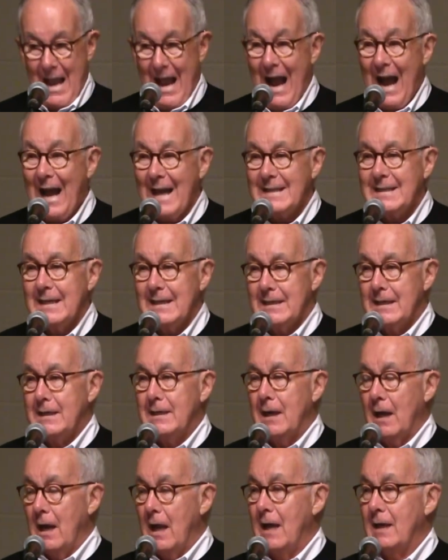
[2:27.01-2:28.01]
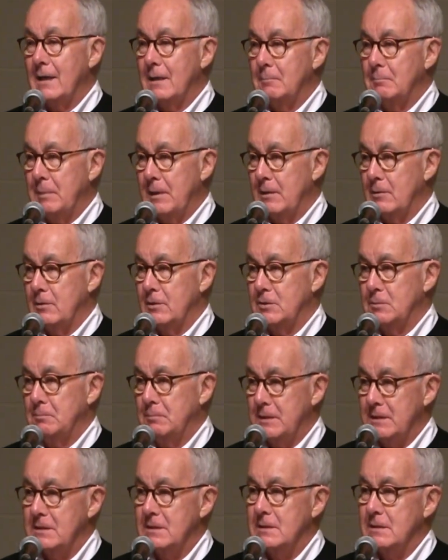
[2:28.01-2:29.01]
I get it a lot at parish
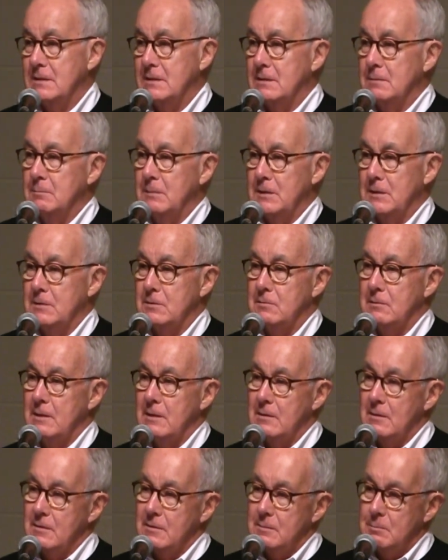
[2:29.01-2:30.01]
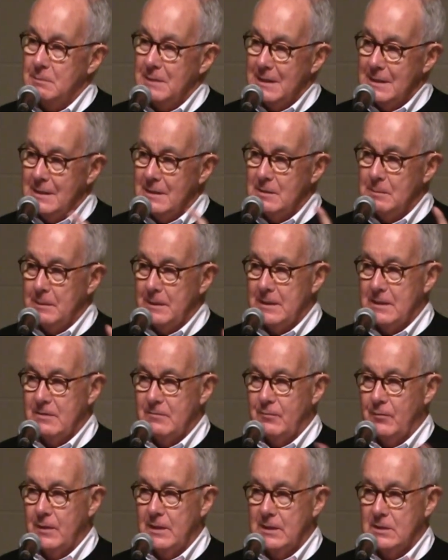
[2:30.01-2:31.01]
business administrators meetings, but it's
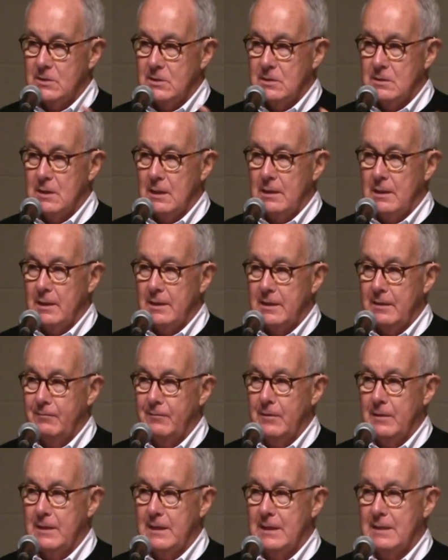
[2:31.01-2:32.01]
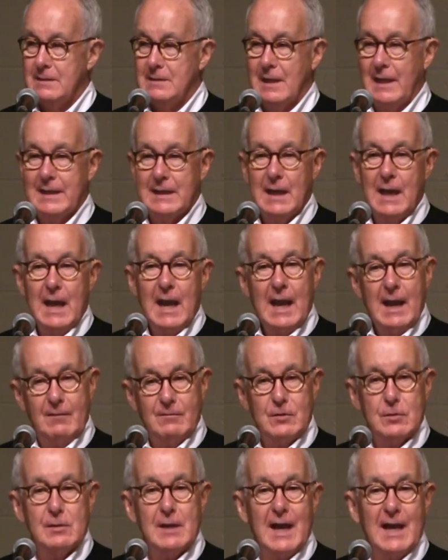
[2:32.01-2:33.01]
phrased just a little different. Is like, have
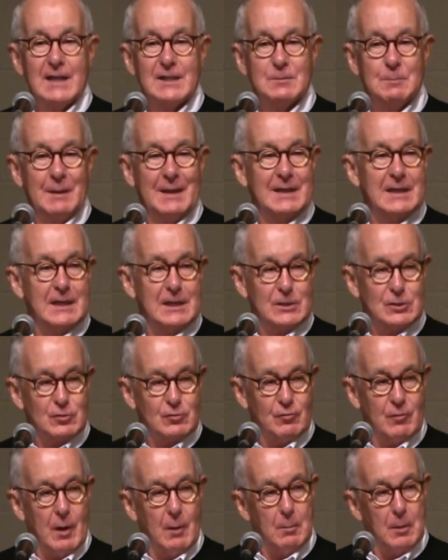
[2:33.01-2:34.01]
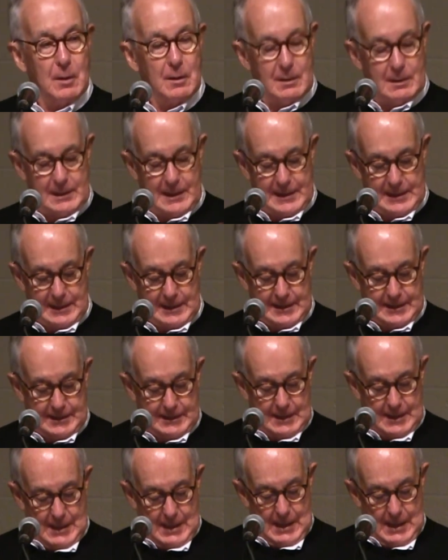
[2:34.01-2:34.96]
you guys been in trouble lately?